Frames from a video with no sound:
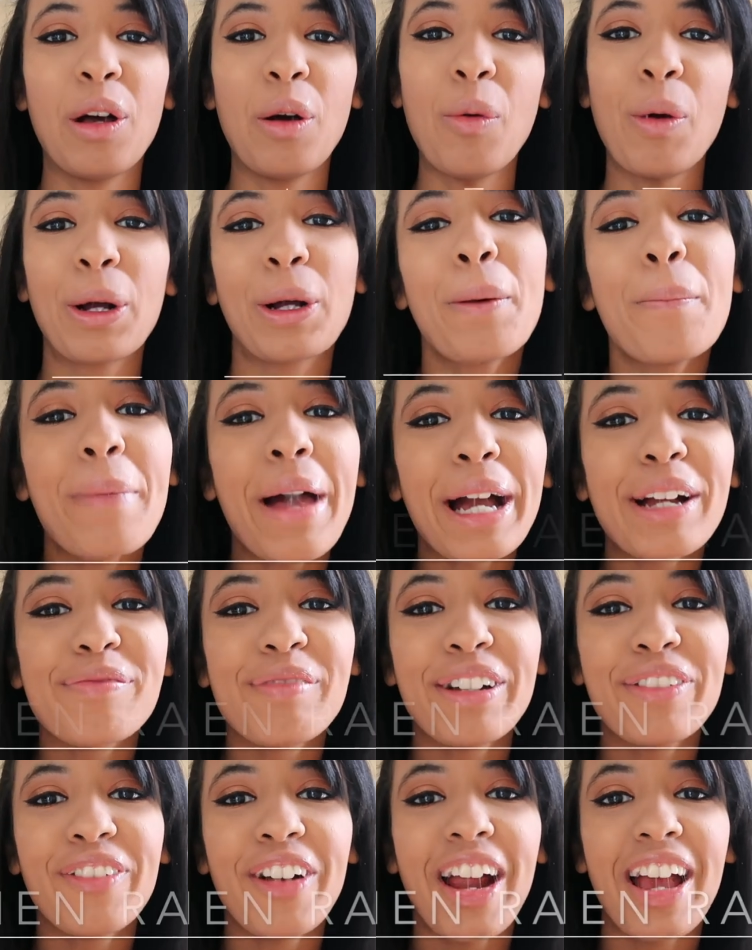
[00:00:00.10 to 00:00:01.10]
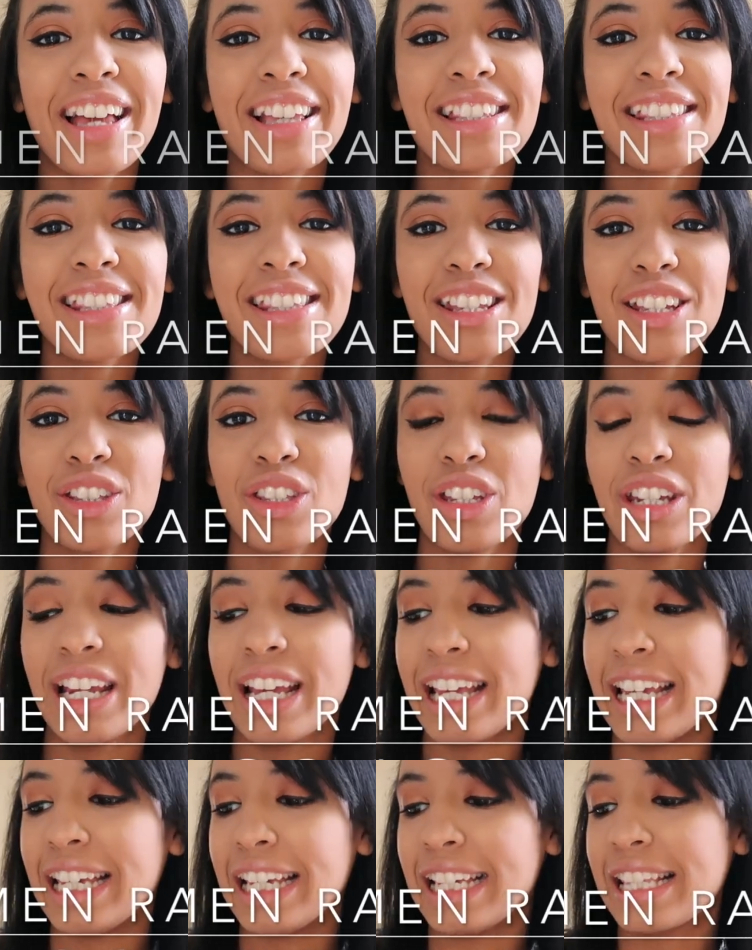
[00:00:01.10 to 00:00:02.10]
Welcome back my friends.
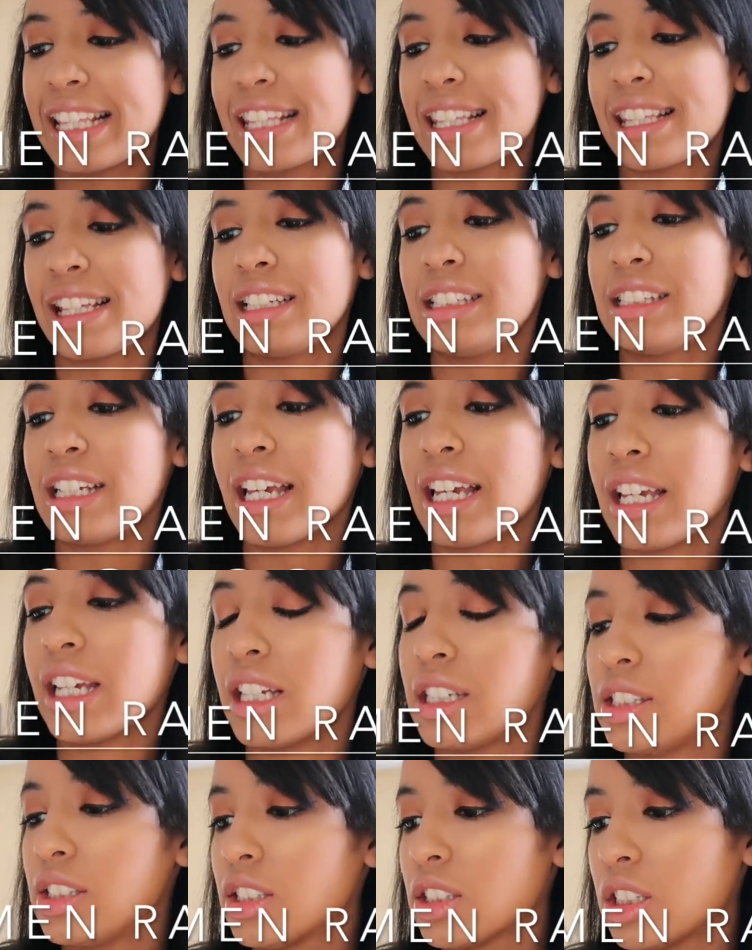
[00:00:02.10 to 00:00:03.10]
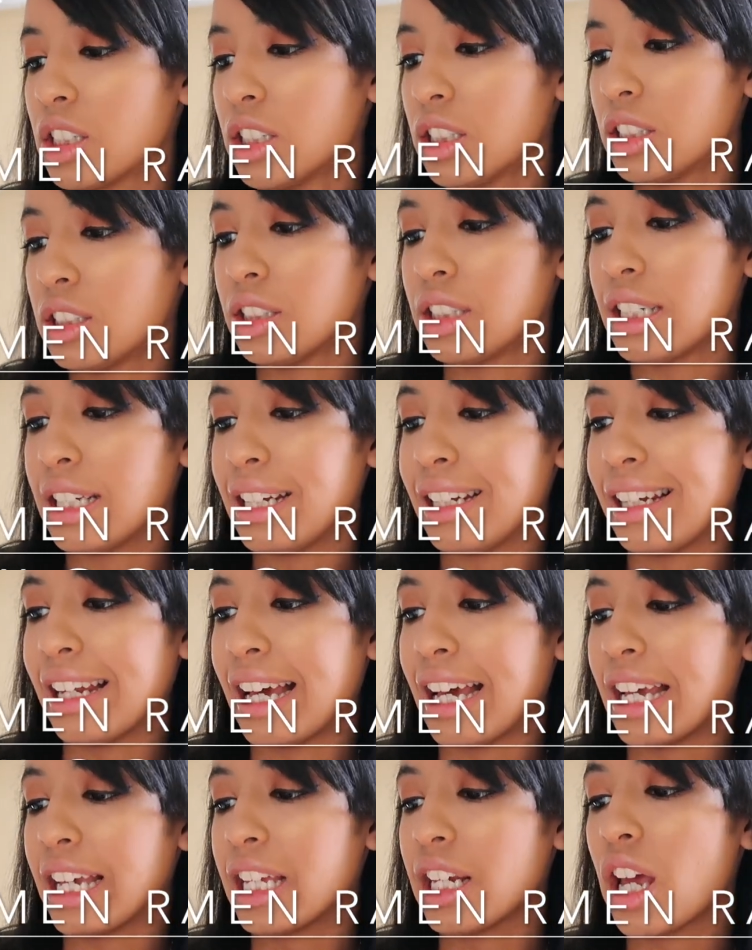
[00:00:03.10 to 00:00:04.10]
Today is Sunday and it's currently
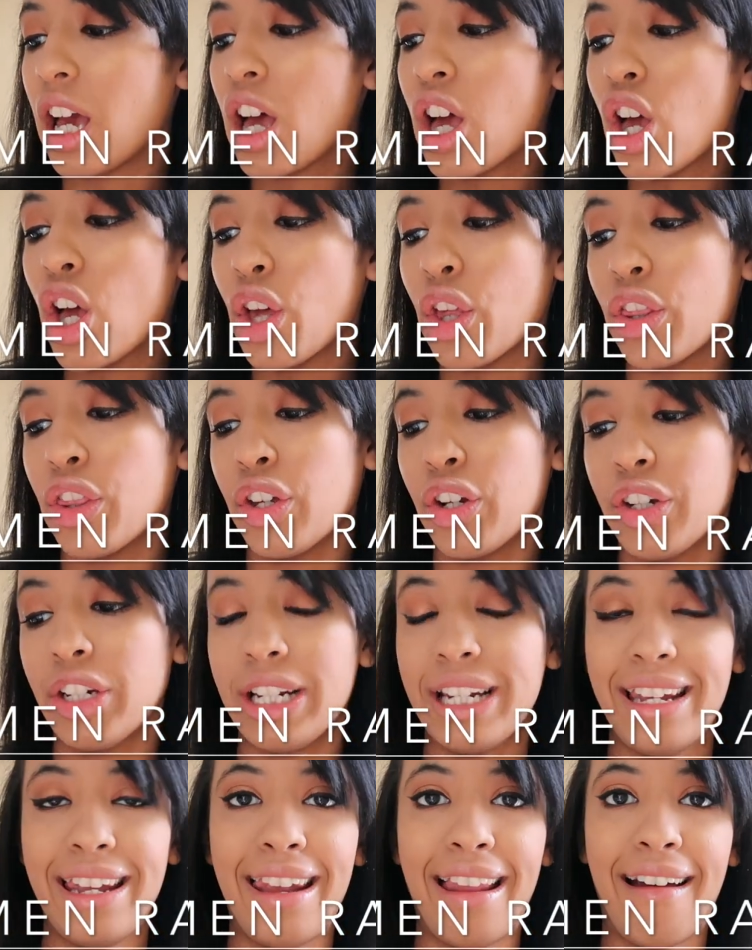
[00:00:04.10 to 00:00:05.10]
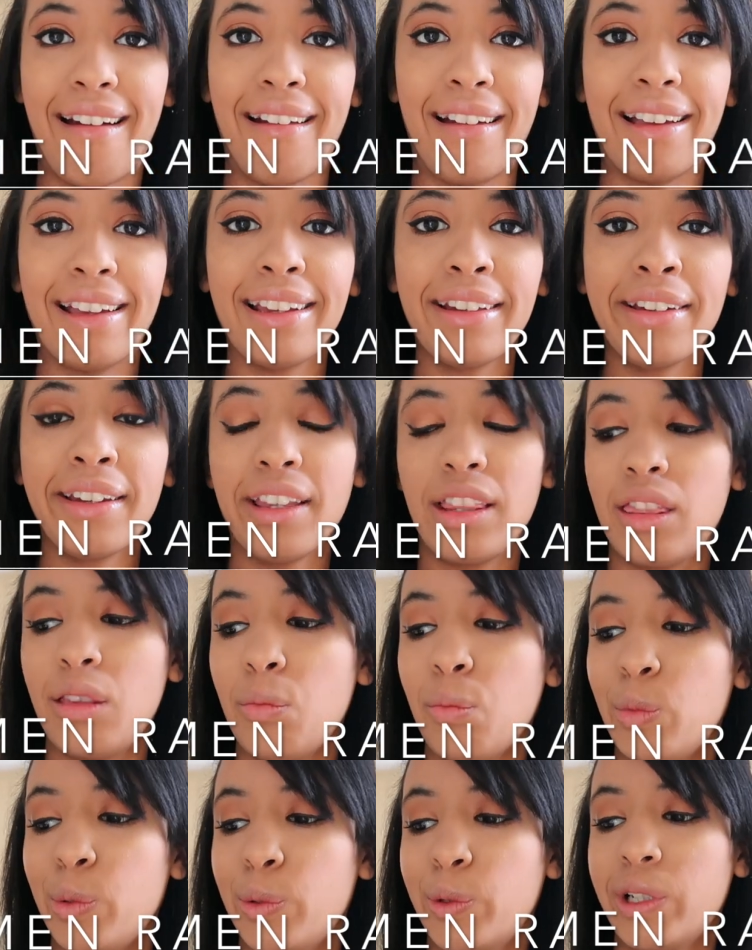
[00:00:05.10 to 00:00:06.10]
9.39 in the
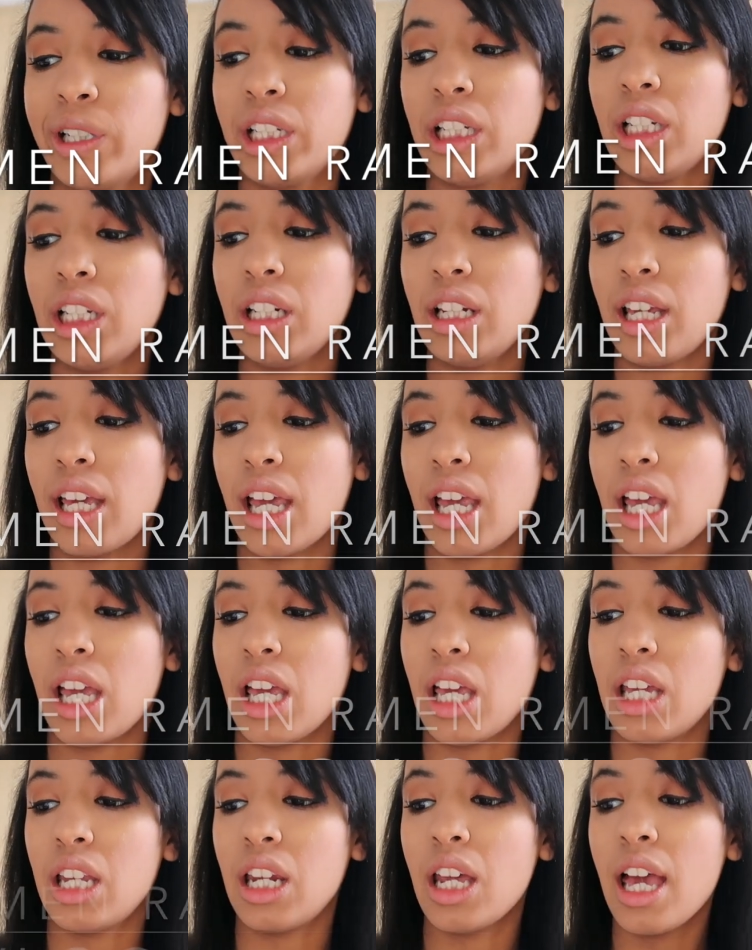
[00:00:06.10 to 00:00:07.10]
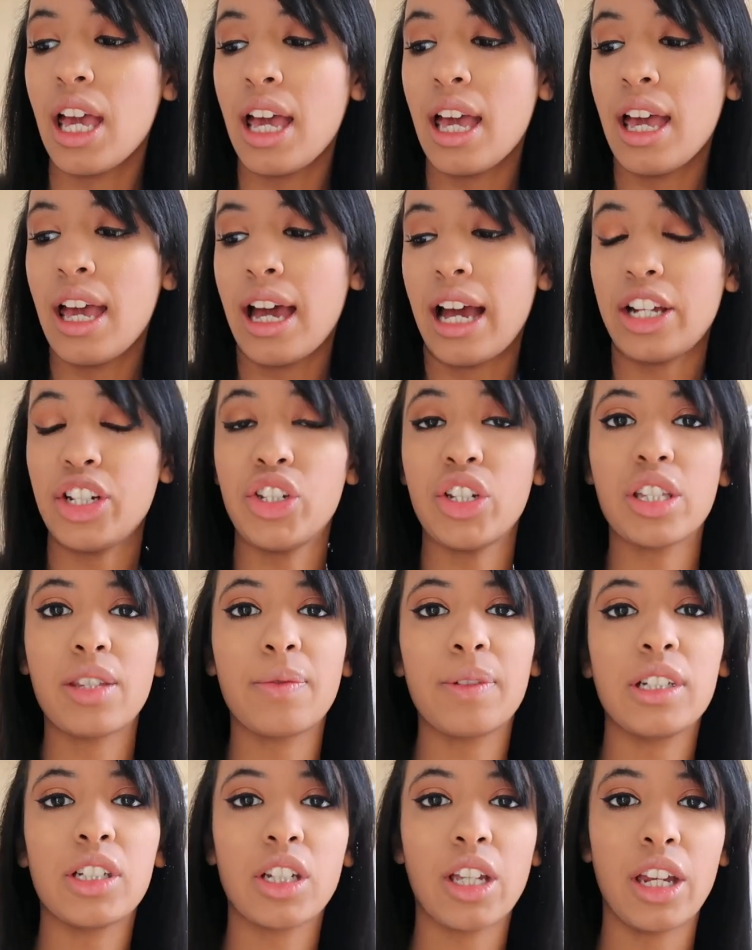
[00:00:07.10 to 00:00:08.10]
morning and I just
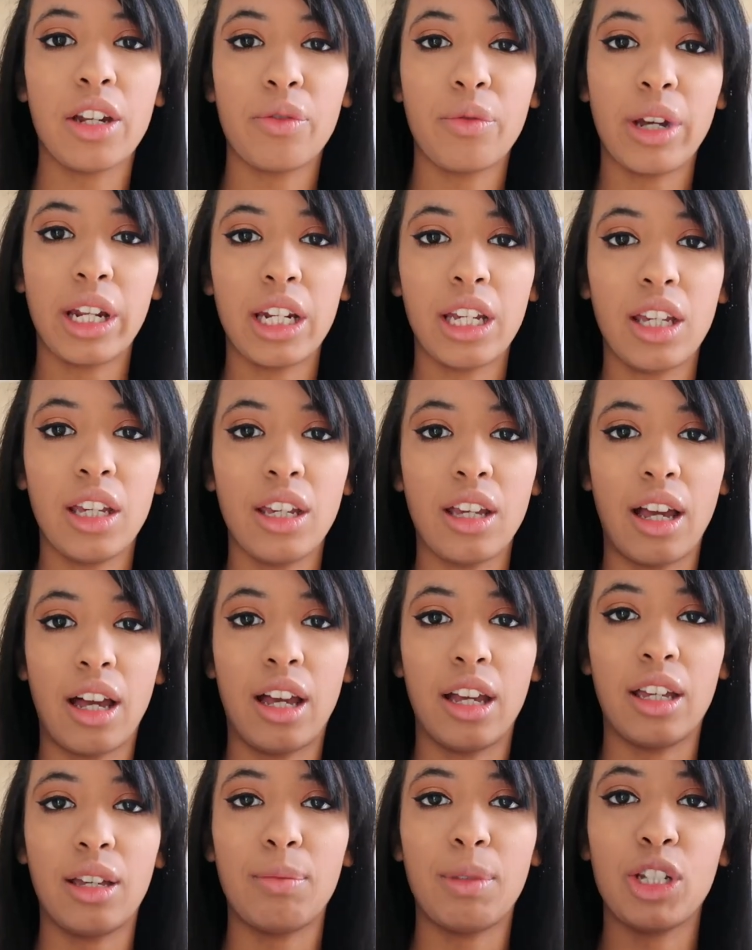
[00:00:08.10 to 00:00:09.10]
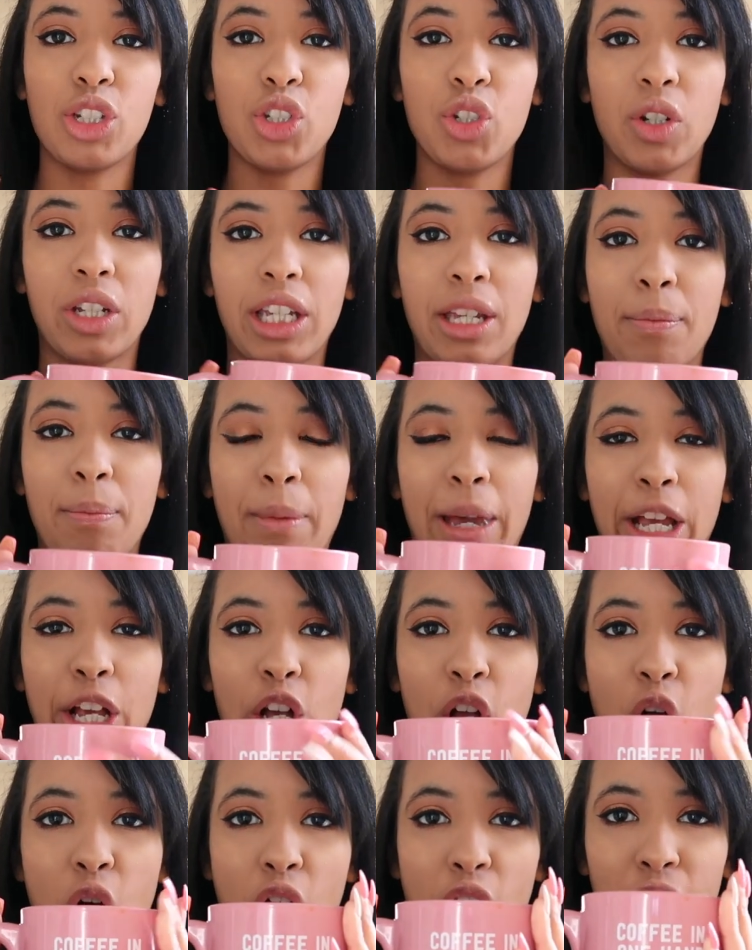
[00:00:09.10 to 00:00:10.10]
finished getting ready. I am drinking my
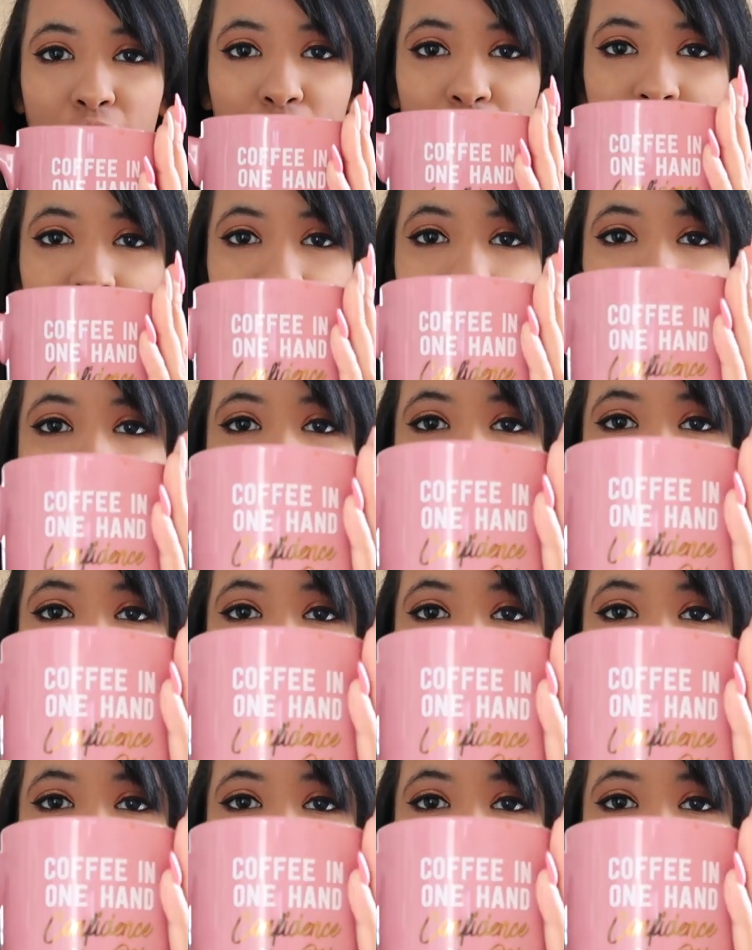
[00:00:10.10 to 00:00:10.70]
coffee.